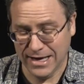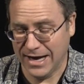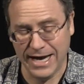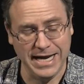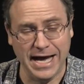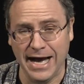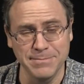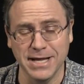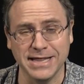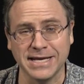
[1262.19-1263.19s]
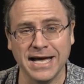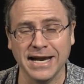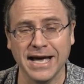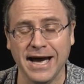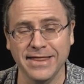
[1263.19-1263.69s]
I'm not the kind
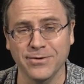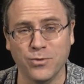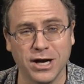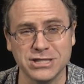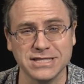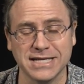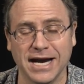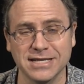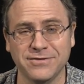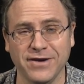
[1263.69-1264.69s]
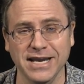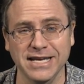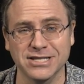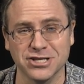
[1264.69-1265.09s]
of guy that watches guys fighting each